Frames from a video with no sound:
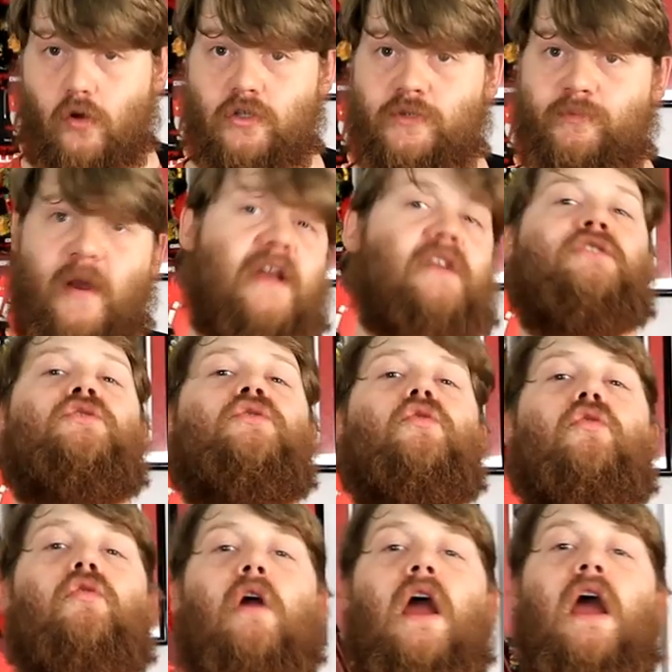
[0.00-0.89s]
go spend
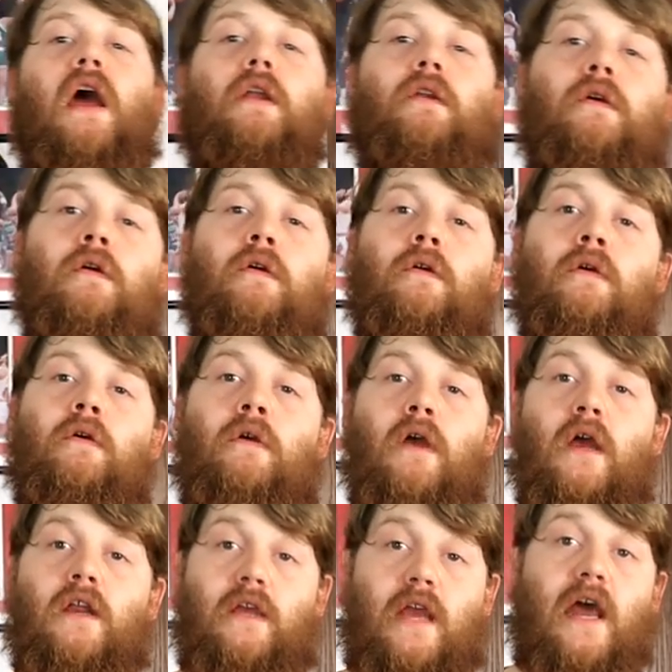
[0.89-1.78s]
two grand
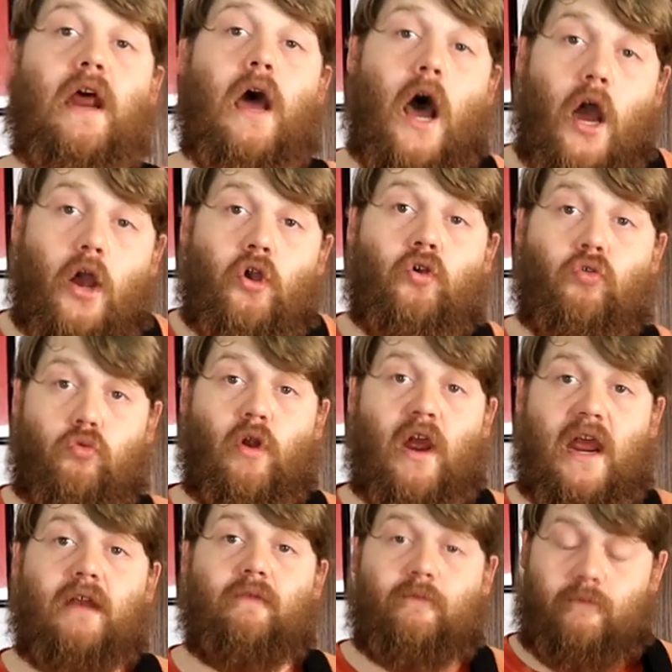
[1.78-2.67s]
and get a
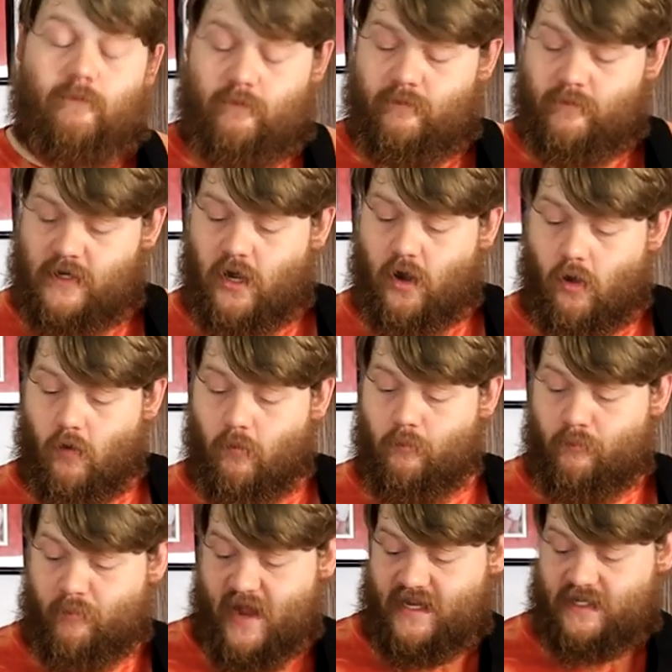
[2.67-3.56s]
great, you
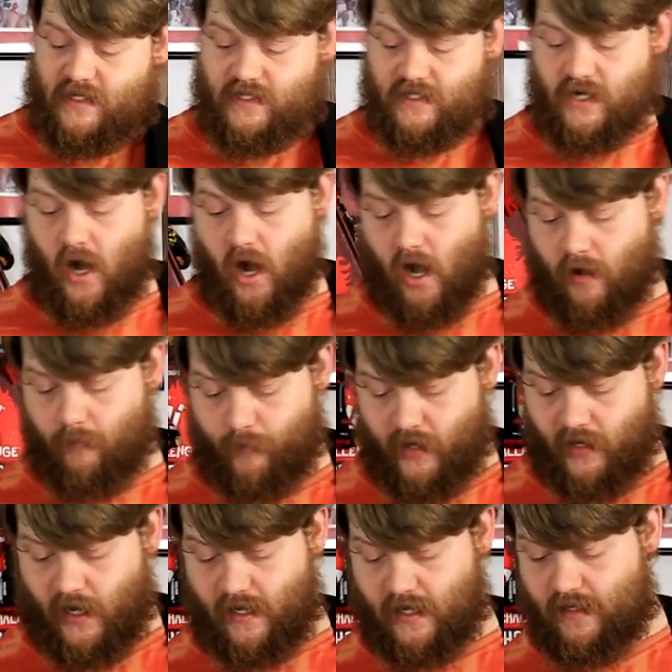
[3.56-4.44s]
know, bass guitar,
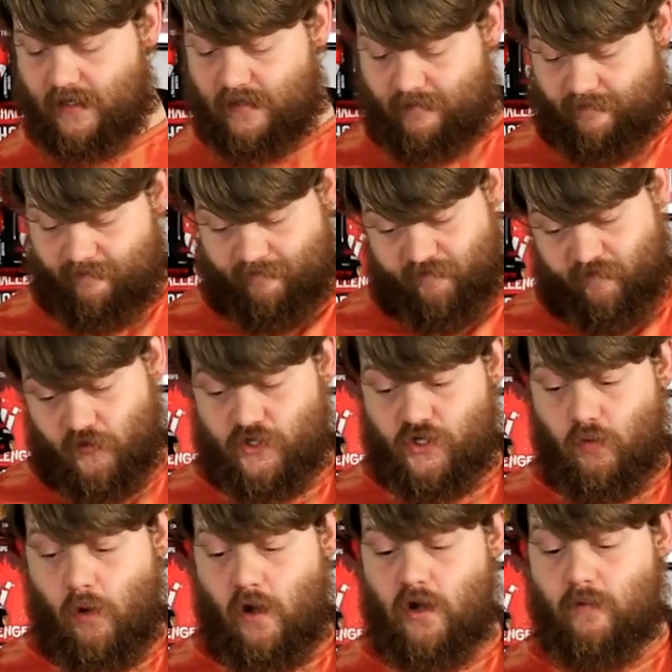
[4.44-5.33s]
but like for
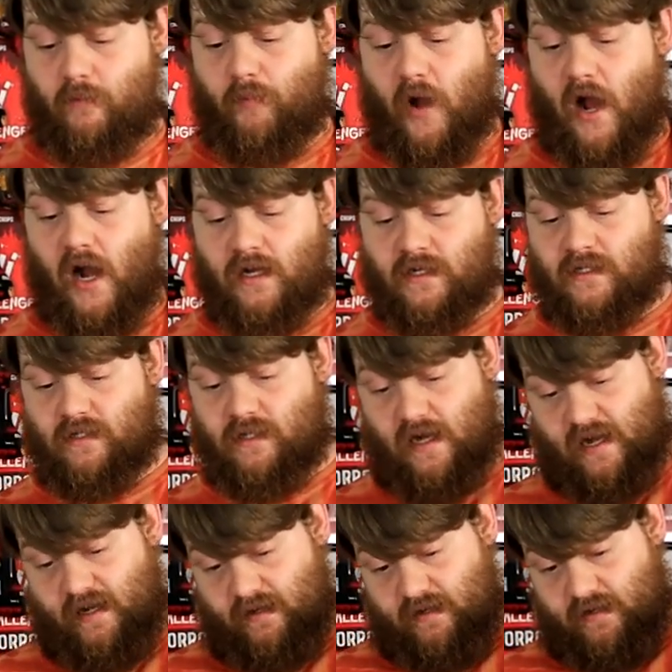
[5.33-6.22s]
200 bucks,
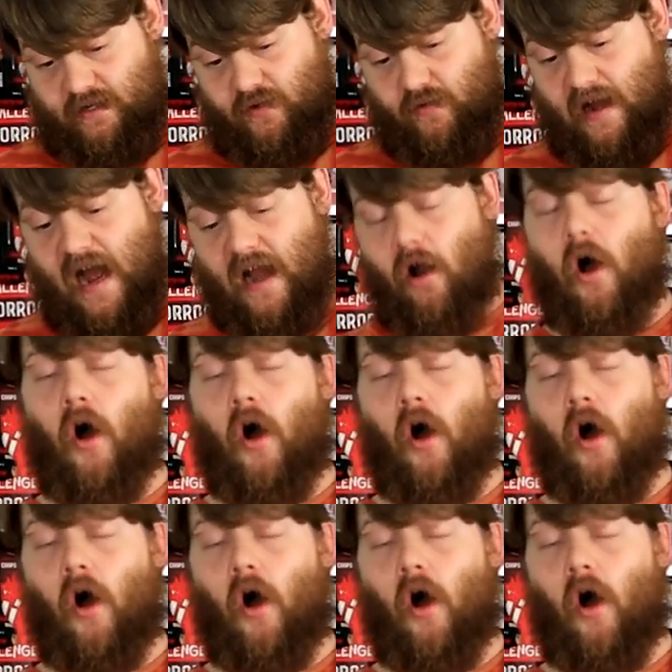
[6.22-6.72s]
like you got